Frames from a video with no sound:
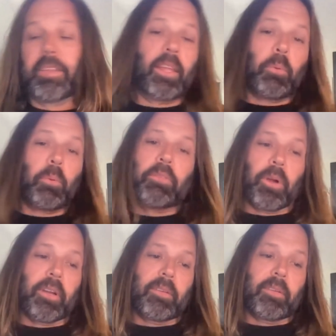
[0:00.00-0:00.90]
And then they went
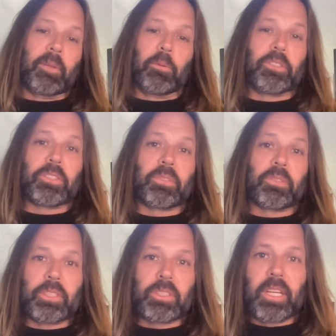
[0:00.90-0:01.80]
for it, you know, which is
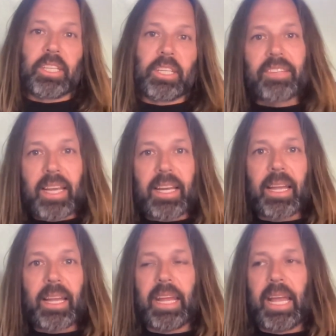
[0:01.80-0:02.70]
which is crazy. That's kind
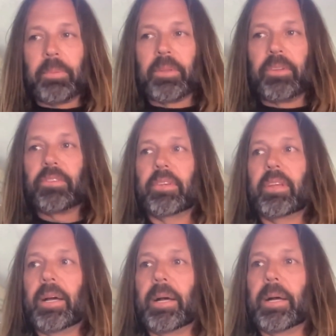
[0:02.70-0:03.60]
of how it happens.
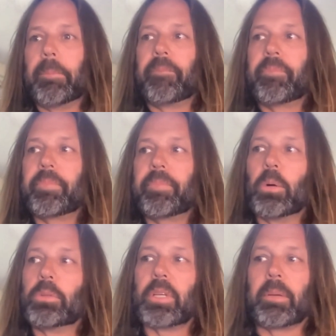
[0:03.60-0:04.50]
Um, you
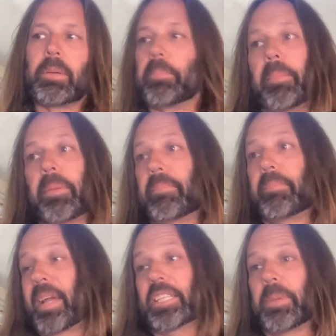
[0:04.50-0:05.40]
know, uh, my
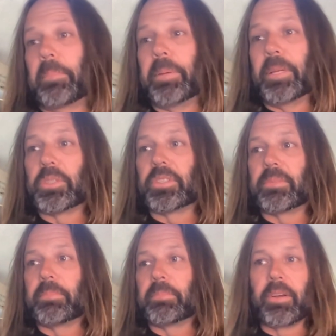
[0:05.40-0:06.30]
I guess my pitch
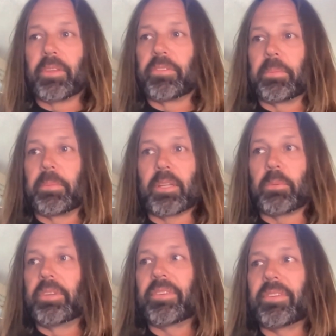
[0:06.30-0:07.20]
was better than some of the
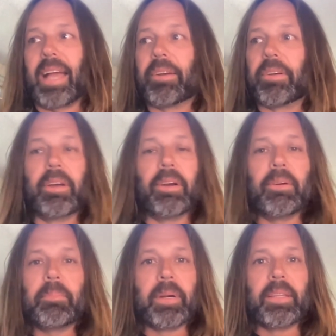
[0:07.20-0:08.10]
other ones. I don't
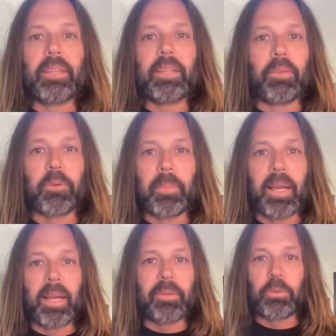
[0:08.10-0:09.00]
know, but they went for
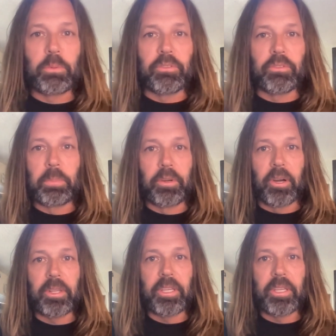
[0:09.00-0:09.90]
mine because it was super
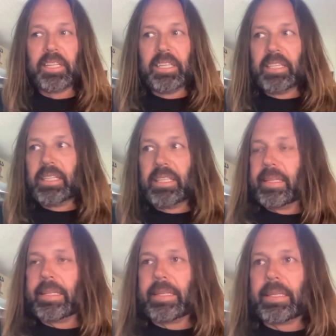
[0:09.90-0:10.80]
gnarly, uh,
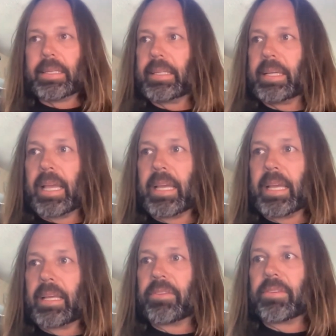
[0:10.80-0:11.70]
uh,
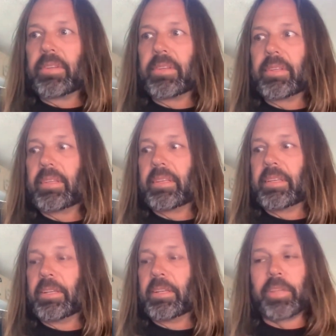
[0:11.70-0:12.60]
and
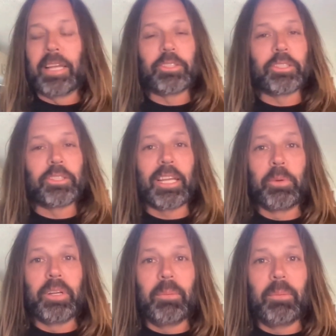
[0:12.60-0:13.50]
you know that just kind
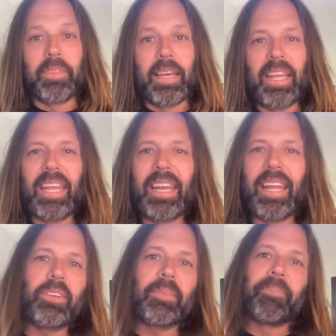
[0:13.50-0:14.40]
of went on with that. And I
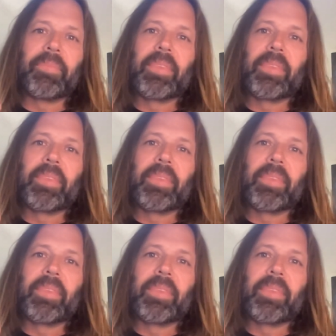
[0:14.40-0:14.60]
don't